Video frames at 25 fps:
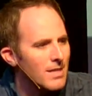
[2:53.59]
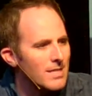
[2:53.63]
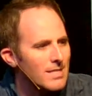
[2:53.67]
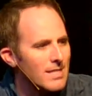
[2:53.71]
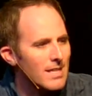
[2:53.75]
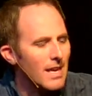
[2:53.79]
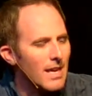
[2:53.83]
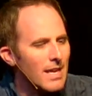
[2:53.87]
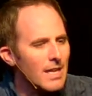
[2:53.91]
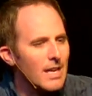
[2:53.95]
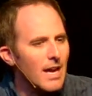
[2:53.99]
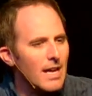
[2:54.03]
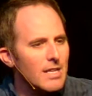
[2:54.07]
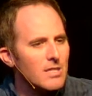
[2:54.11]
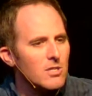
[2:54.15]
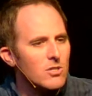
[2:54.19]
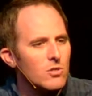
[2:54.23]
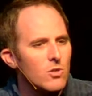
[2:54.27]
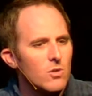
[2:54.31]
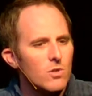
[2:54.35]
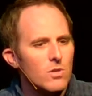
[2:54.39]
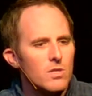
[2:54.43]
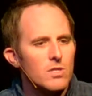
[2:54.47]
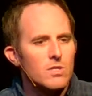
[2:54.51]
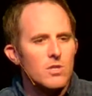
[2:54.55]
And I got so
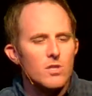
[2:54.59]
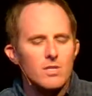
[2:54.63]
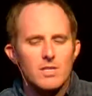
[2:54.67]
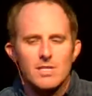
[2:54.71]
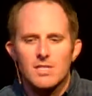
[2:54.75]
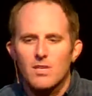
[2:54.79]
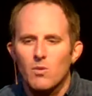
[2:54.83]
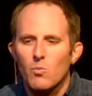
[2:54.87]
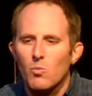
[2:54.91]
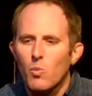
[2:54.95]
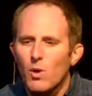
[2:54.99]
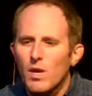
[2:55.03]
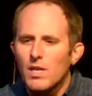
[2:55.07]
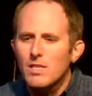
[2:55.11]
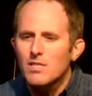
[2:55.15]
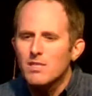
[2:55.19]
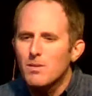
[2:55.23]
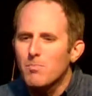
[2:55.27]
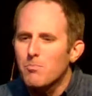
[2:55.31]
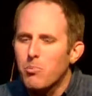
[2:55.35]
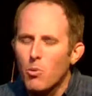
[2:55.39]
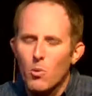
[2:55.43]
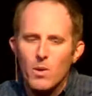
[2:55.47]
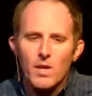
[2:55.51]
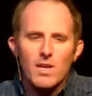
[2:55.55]
discouraged. I said, what is the
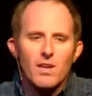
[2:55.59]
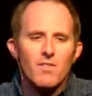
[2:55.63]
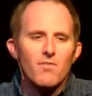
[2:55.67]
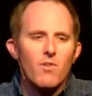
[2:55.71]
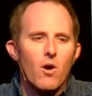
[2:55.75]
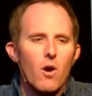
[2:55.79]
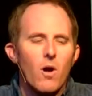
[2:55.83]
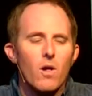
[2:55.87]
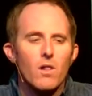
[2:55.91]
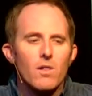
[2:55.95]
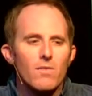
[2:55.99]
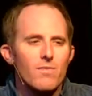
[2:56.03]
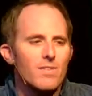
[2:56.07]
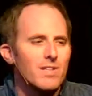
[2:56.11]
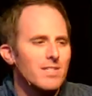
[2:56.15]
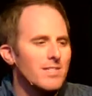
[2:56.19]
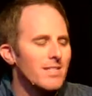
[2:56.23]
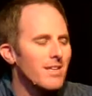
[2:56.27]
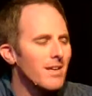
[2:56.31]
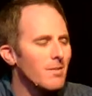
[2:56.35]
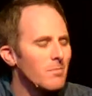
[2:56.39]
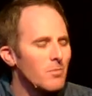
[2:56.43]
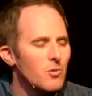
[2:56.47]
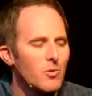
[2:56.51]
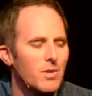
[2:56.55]
point of all of this that
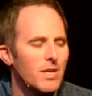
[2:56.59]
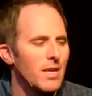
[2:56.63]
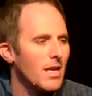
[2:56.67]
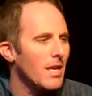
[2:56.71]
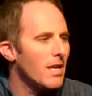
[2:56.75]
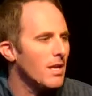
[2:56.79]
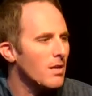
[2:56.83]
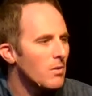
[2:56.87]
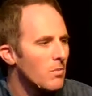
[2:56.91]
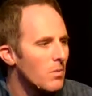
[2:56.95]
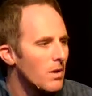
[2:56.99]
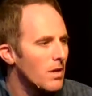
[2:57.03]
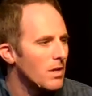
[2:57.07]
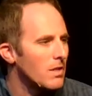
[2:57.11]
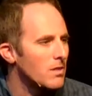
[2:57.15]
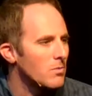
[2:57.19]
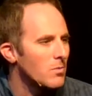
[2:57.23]
I'm doing anyways?